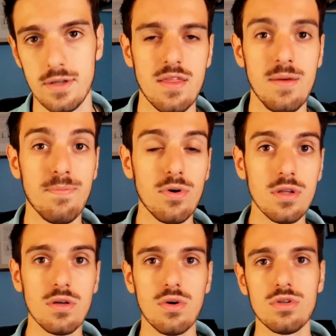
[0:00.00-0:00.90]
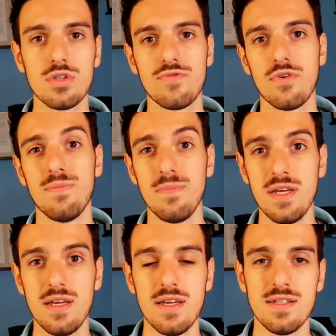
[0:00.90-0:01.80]
The important courses for
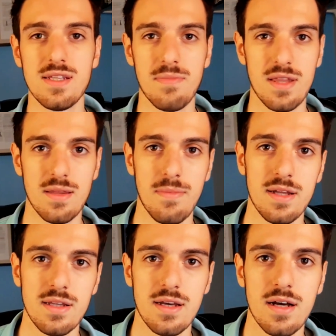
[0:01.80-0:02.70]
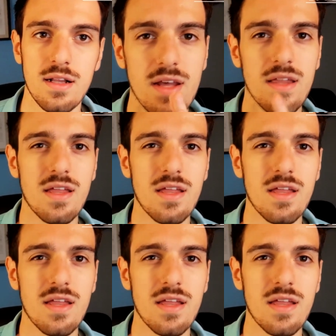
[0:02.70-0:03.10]
me is the mathematical